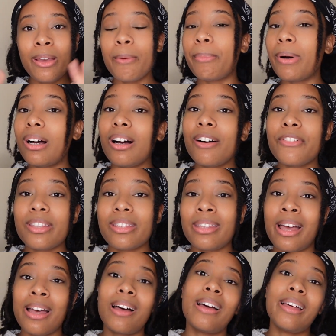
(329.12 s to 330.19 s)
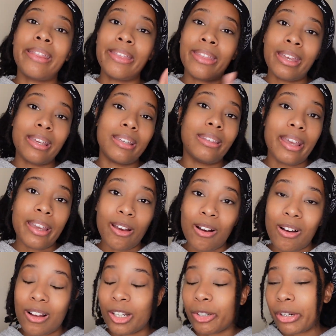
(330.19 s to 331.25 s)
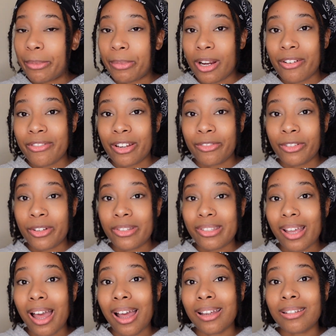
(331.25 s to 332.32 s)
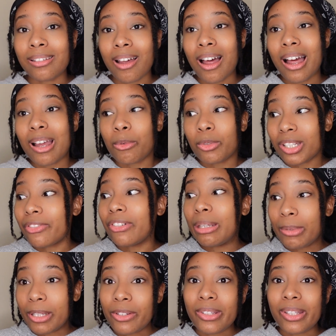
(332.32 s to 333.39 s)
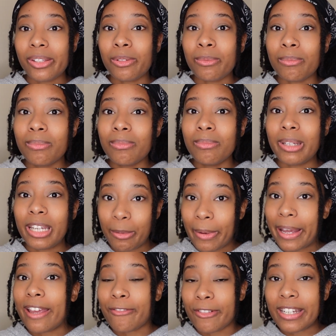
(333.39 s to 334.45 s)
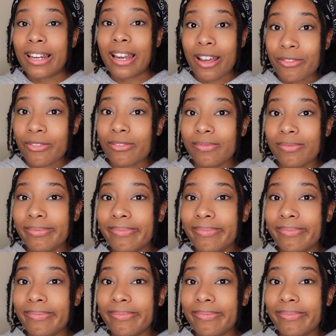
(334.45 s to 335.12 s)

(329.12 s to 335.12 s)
But other than that, I think they are a great pair of headphones and I will definitely be using them in my everyday life.